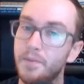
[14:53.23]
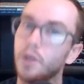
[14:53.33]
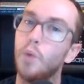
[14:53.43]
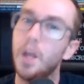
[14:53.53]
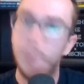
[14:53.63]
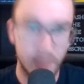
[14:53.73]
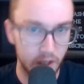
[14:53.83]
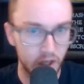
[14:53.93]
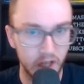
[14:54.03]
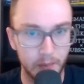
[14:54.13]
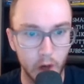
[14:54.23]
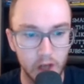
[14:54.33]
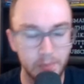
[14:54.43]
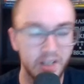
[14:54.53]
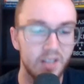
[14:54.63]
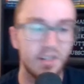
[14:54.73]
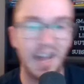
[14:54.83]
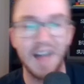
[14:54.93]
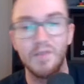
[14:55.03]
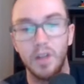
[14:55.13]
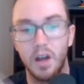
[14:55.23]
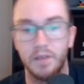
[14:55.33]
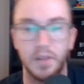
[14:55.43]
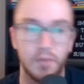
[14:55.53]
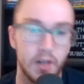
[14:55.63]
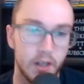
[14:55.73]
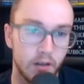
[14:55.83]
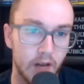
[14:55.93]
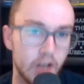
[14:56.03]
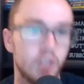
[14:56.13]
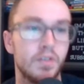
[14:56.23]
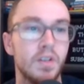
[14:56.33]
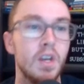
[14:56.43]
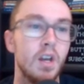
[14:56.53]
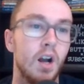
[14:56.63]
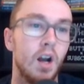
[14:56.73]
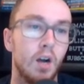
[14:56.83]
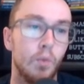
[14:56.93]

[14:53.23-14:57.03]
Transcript: they're well positioned in the marketplace to have a lot of different integrations uh,